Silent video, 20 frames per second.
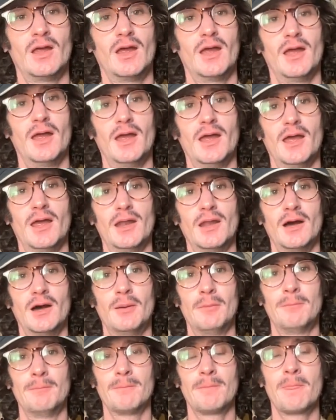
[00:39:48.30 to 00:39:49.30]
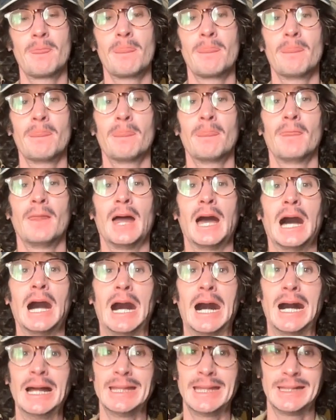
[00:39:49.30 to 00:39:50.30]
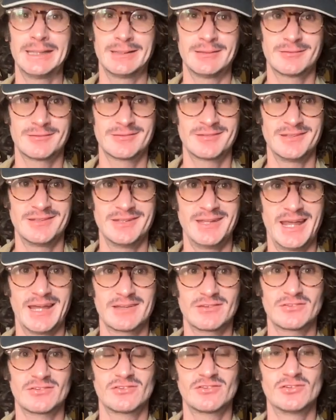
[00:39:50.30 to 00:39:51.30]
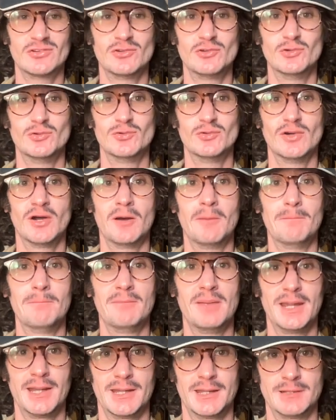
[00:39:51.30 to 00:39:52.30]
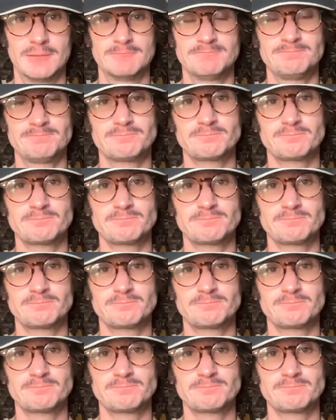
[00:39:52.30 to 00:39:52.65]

And I had to sit next to a man